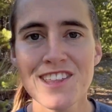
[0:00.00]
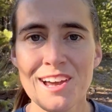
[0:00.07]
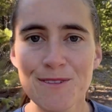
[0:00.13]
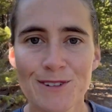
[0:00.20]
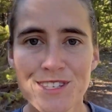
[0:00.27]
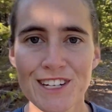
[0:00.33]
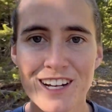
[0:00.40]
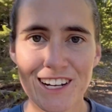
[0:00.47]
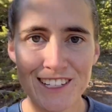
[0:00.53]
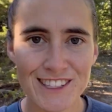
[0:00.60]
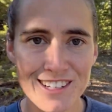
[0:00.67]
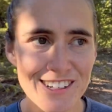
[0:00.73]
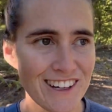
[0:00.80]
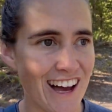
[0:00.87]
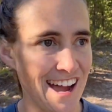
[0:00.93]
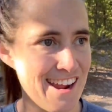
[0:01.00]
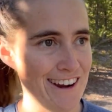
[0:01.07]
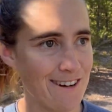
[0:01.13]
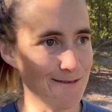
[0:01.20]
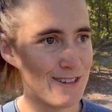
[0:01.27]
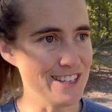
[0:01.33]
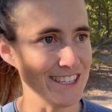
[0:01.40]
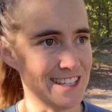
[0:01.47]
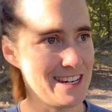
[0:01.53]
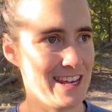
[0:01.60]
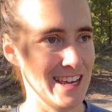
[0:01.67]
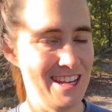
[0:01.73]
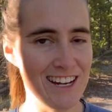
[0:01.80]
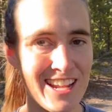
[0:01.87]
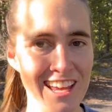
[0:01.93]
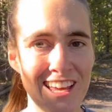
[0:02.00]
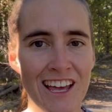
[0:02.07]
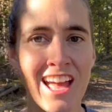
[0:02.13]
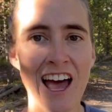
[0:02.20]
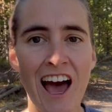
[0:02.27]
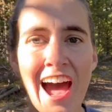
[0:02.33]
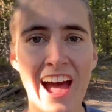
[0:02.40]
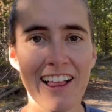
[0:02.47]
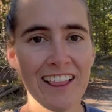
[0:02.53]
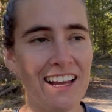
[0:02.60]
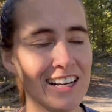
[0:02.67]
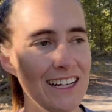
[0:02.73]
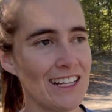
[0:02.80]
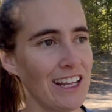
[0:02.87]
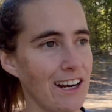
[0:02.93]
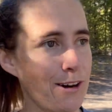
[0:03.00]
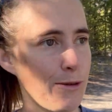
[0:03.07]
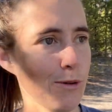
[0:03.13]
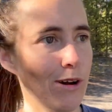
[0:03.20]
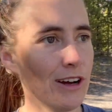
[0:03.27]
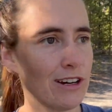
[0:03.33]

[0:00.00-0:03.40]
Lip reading: was a nice little hike, wasn't it? I liked that it walked